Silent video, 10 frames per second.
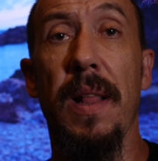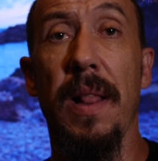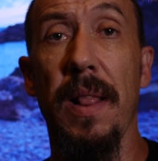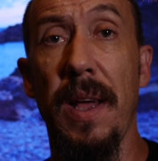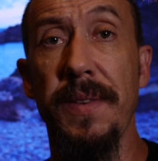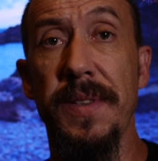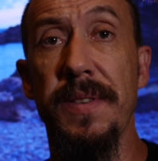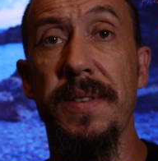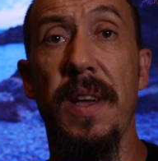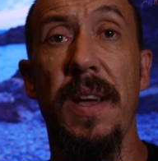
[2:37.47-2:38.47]

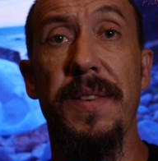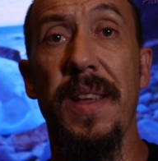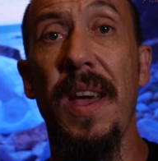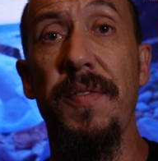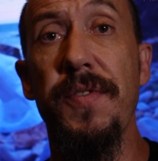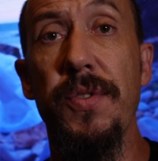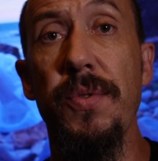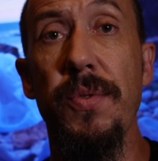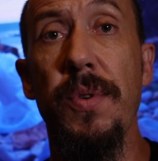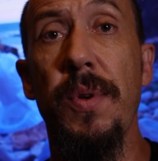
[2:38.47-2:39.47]
lenses at f2,